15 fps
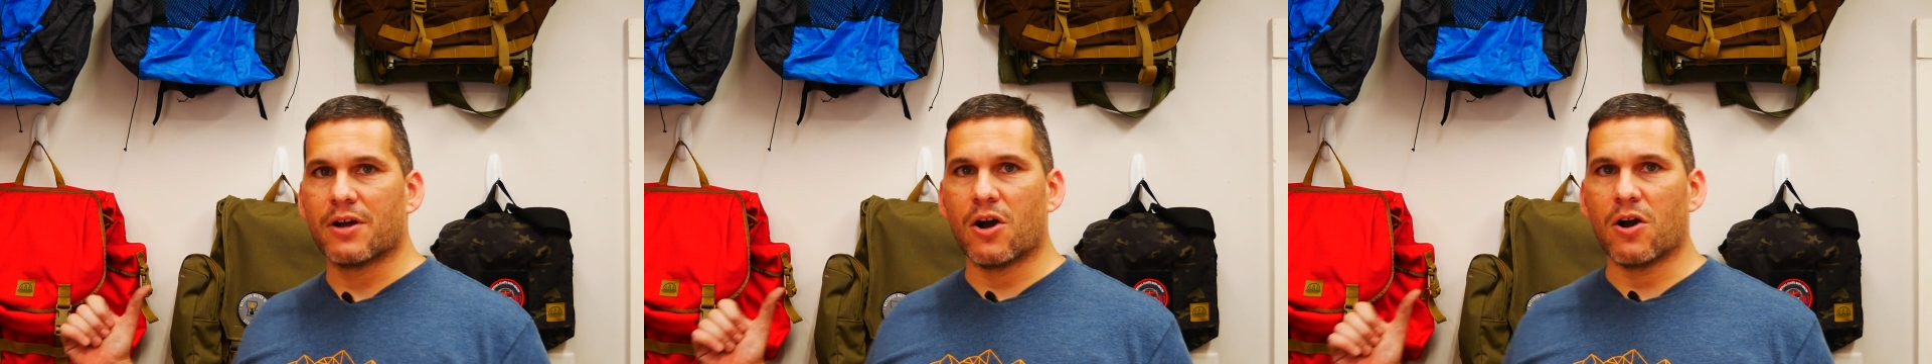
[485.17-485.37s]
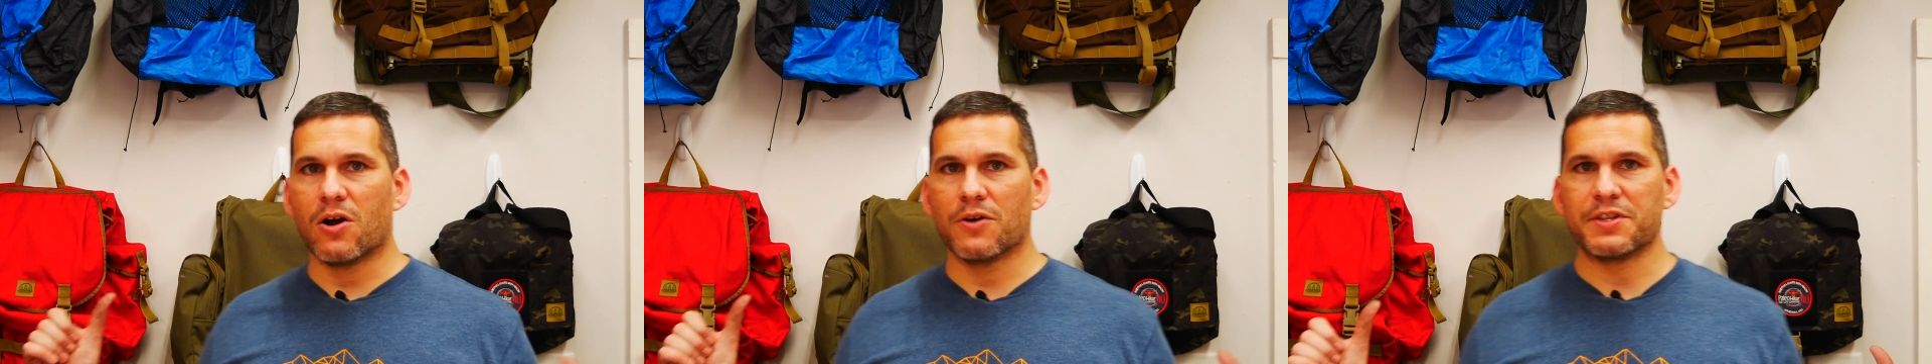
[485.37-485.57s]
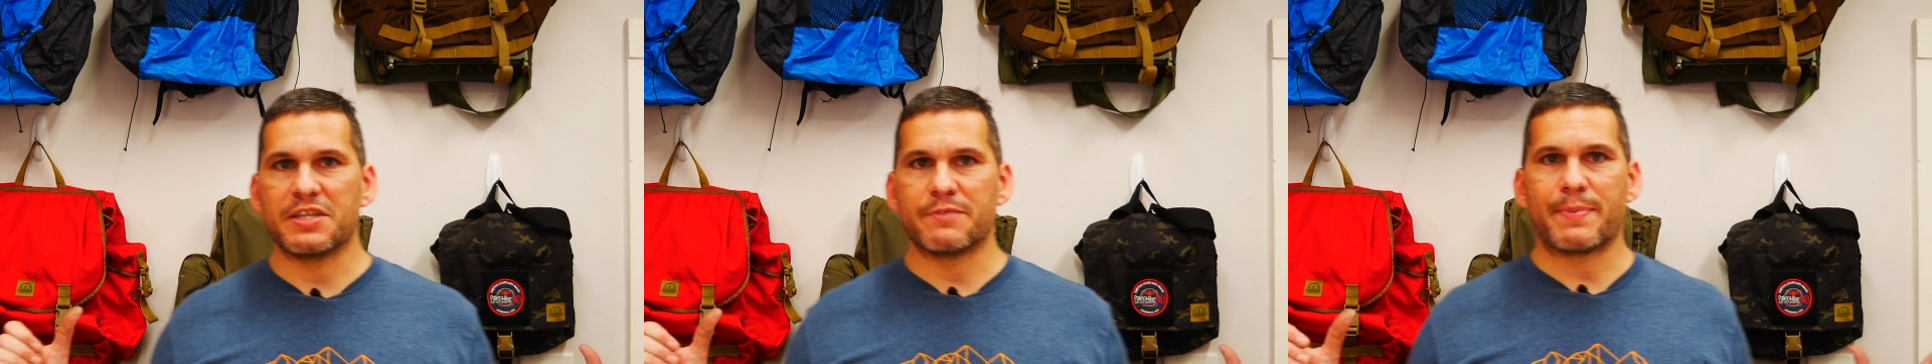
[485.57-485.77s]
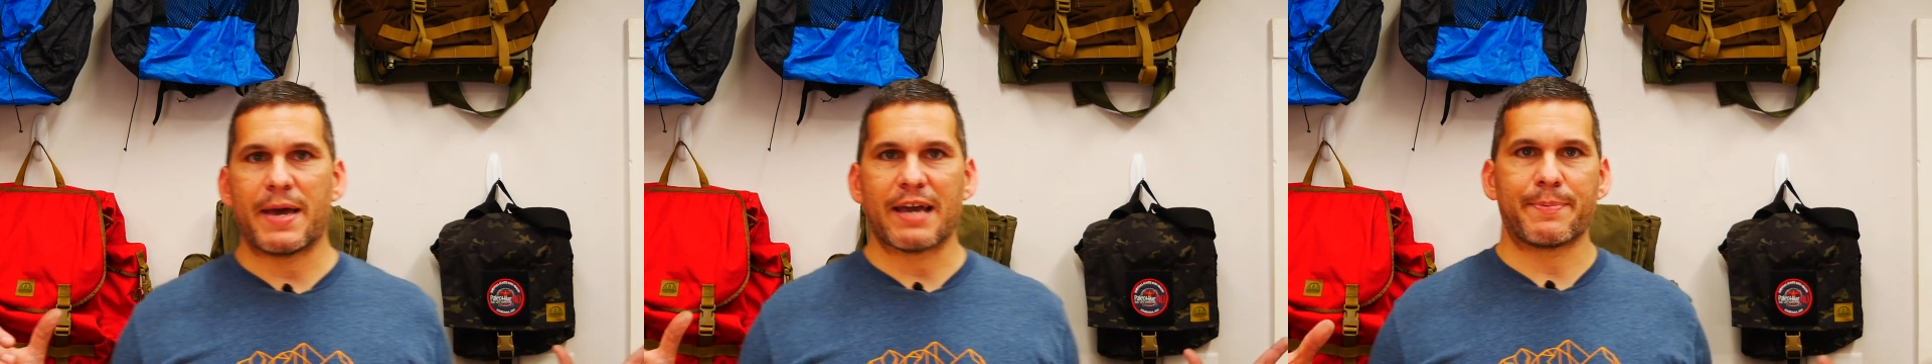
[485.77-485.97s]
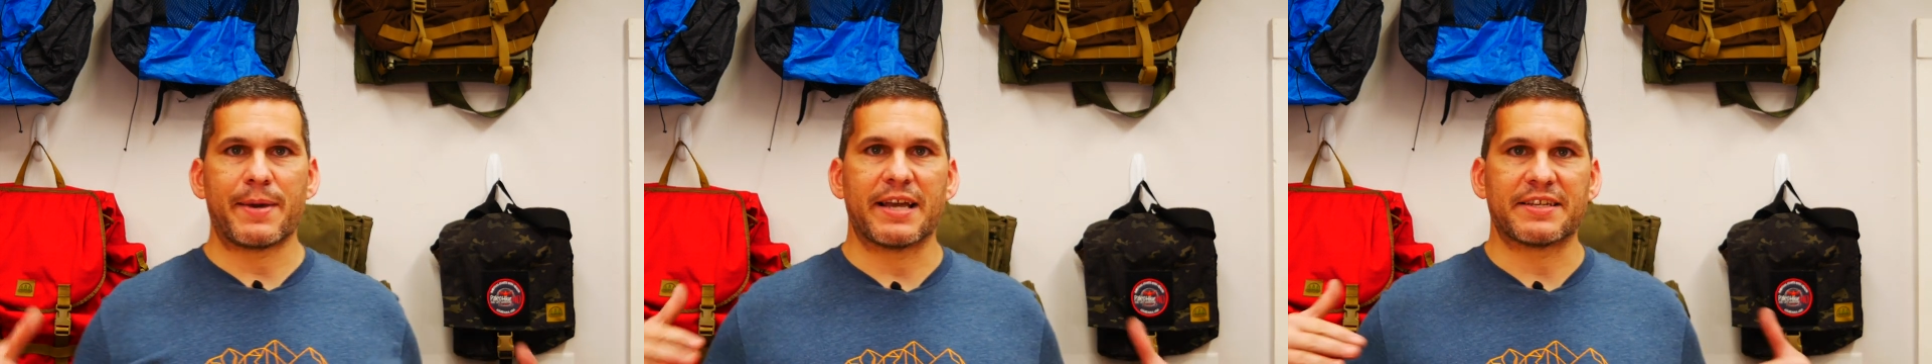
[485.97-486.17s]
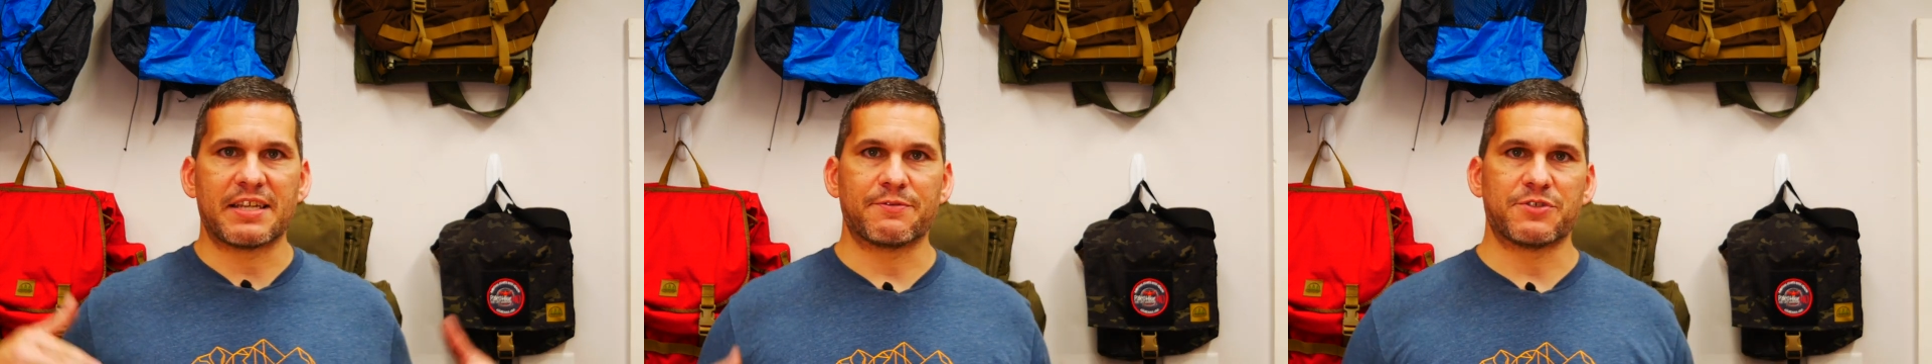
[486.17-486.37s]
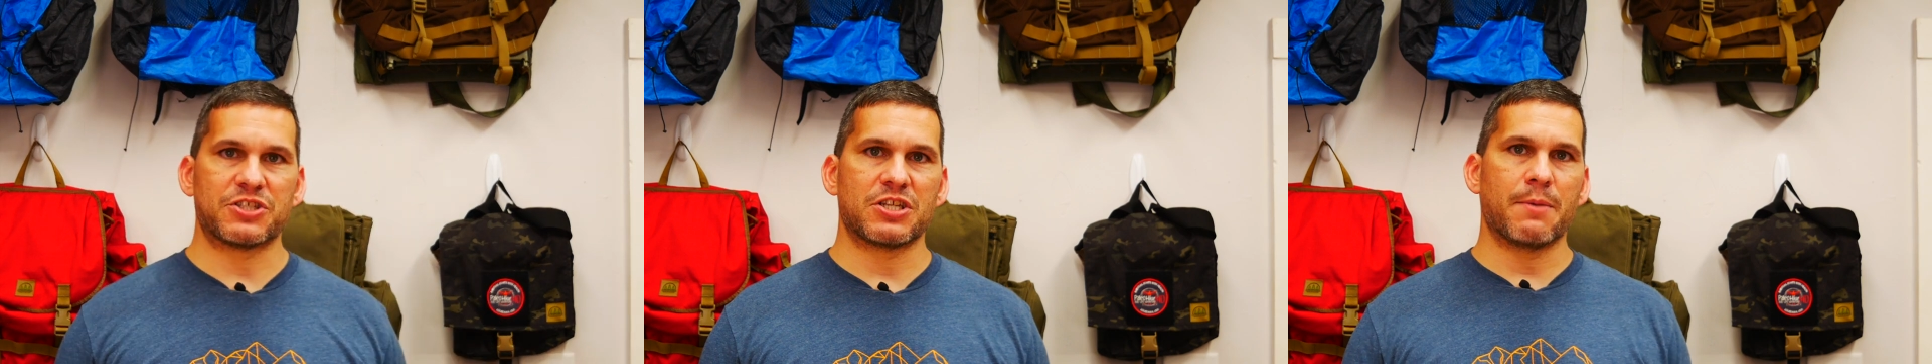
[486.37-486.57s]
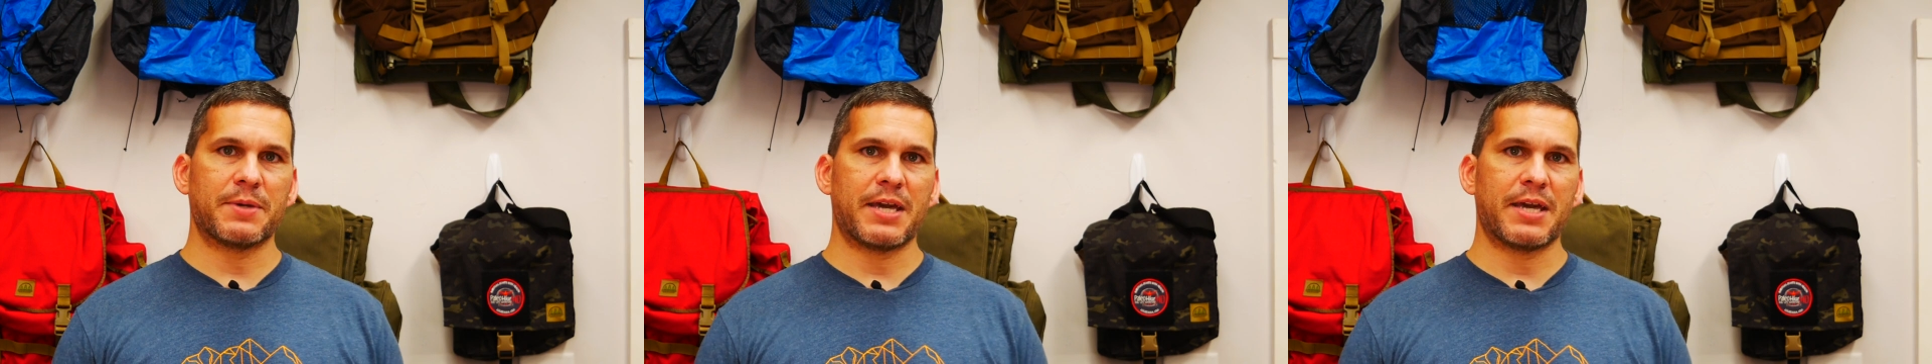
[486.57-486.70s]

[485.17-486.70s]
all these backpacks have some